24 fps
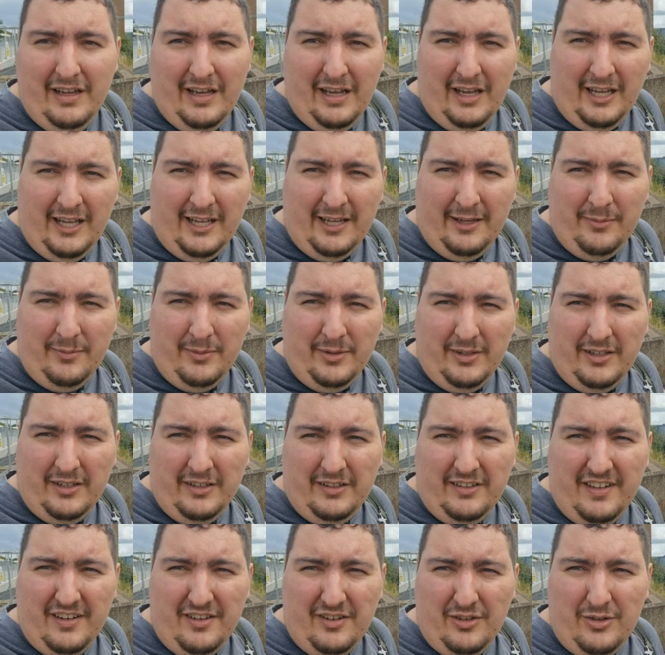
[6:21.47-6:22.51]

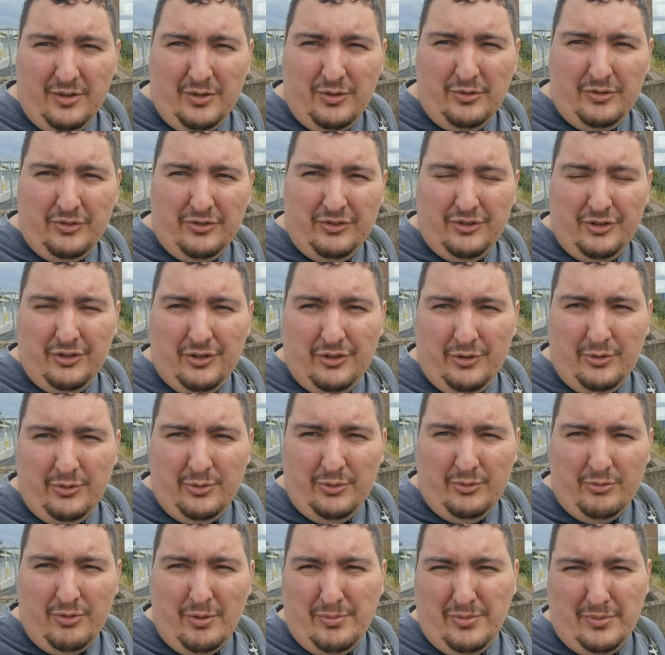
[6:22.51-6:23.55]
Continues to
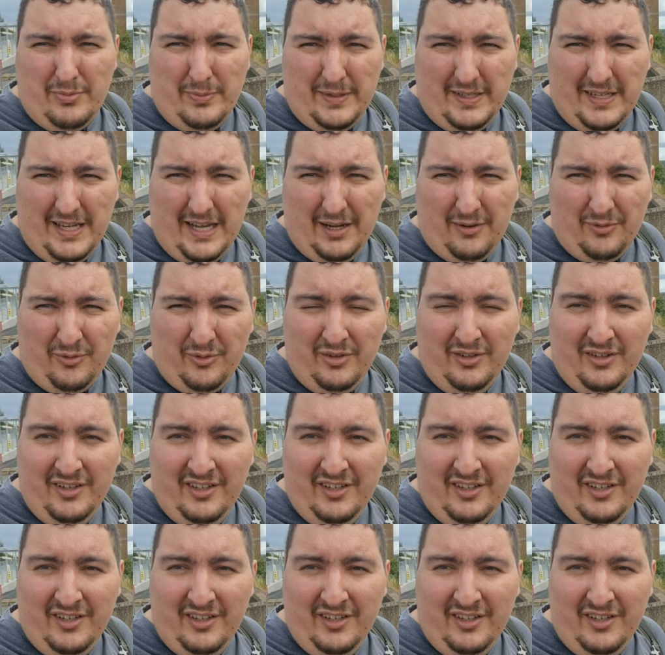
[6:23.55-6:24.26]
Grimsby Town.